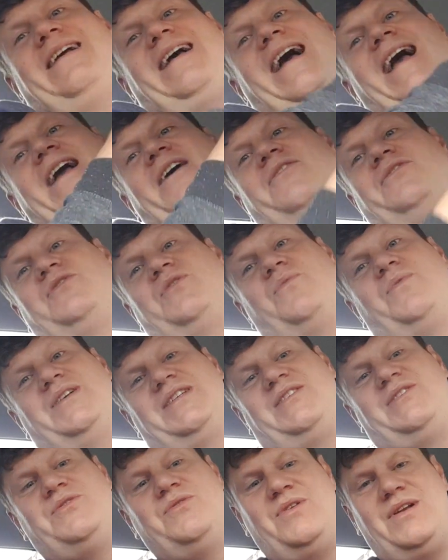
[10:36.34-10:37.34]
I also was
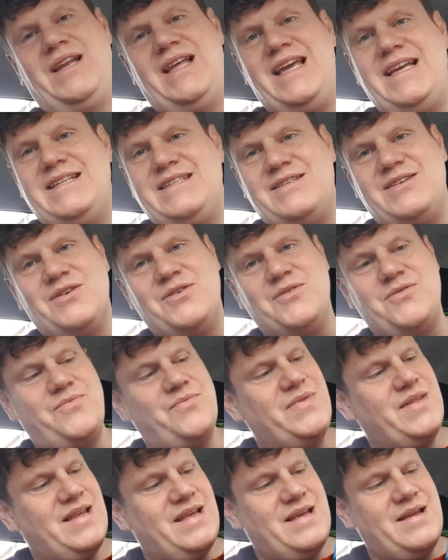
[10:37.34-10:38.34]
too late, so
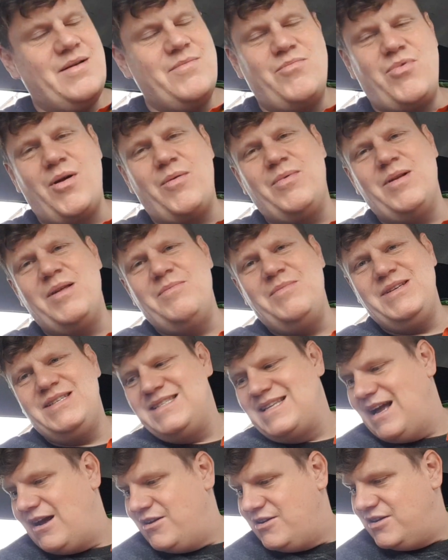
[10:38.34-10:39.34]
probably
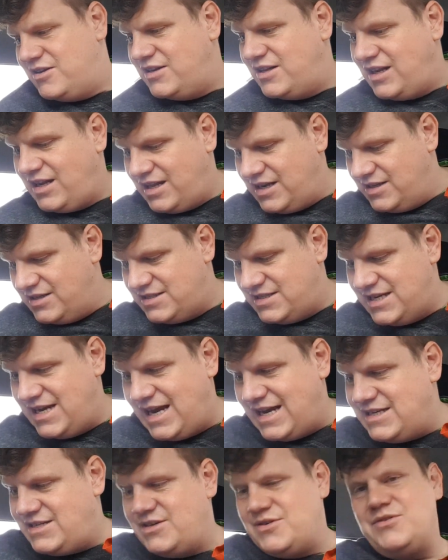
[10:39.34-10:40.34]
missed out on a lot of
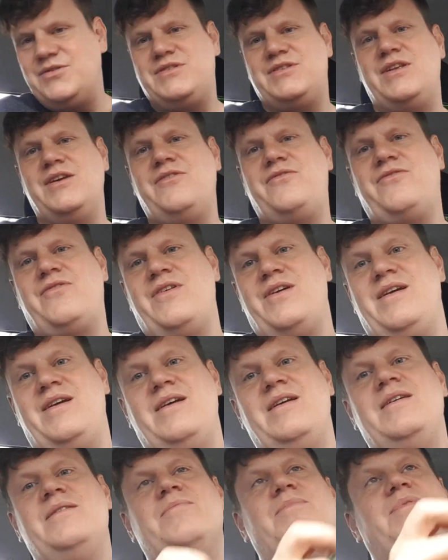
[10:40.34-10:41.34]
G.I. Joe stuff.
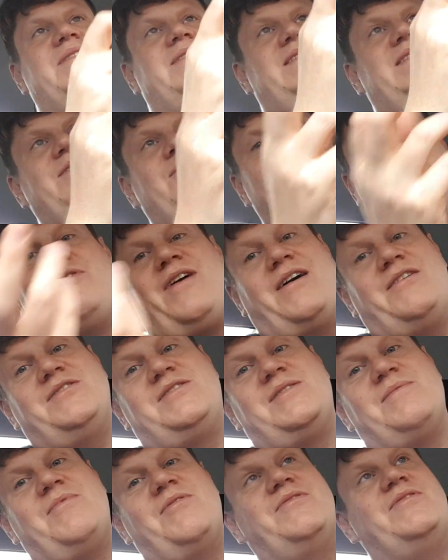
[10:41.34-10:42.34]
But still found
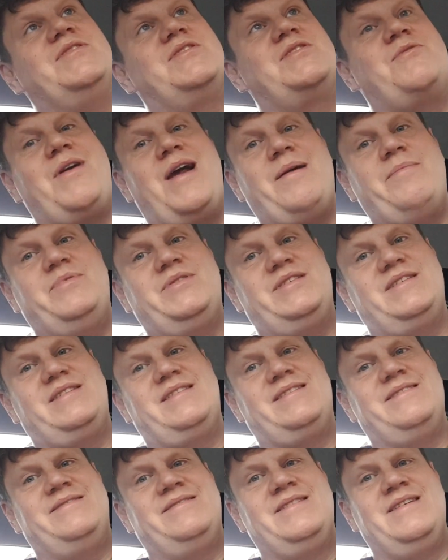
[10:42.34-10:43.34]
some of the
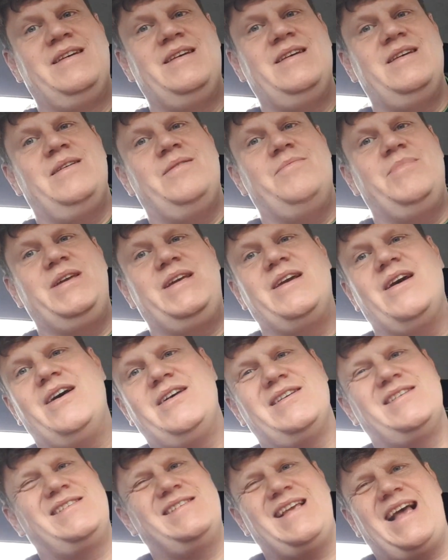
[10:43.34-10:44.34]
scraps,
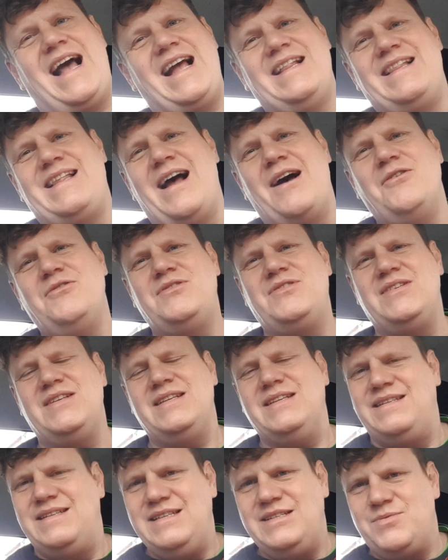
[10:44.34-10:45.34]
because I doubt
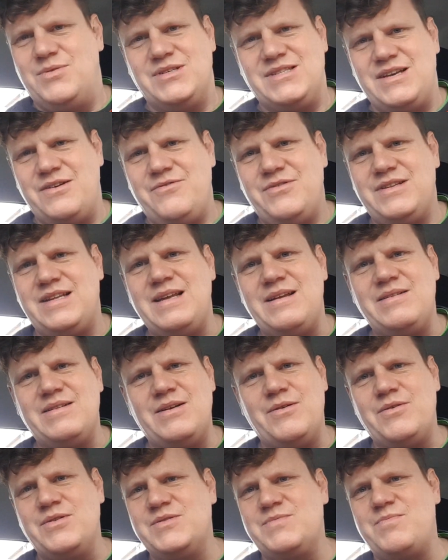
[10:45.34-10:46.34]
this was everything.
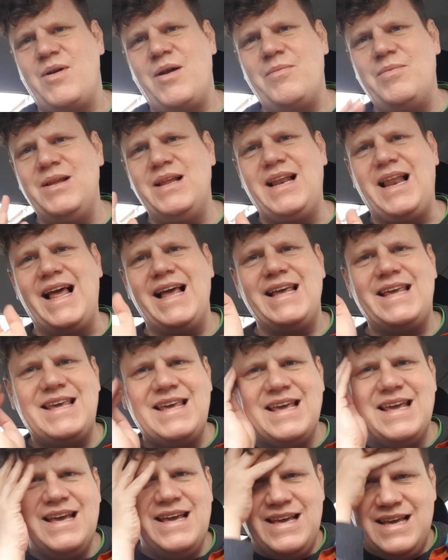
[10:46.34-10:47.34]
There was probably like
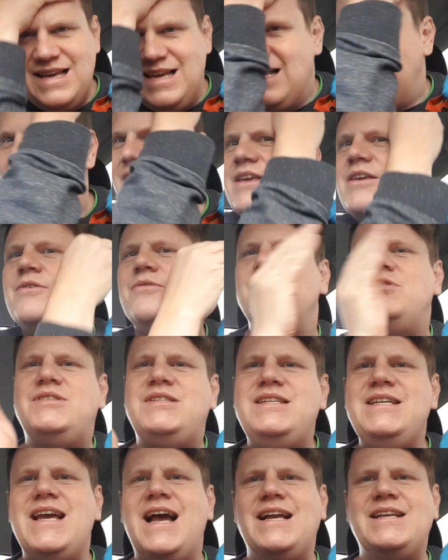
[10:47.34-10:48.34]
a
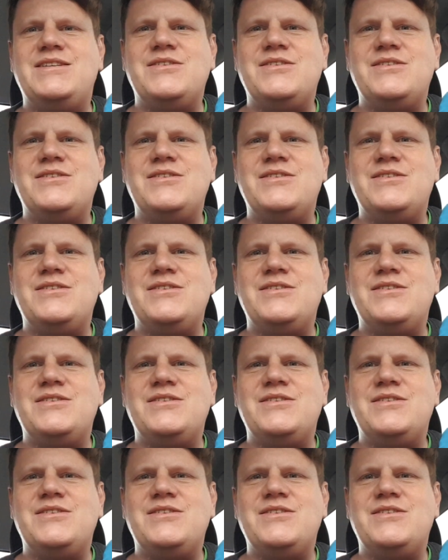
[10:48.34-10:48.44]
huge G.I.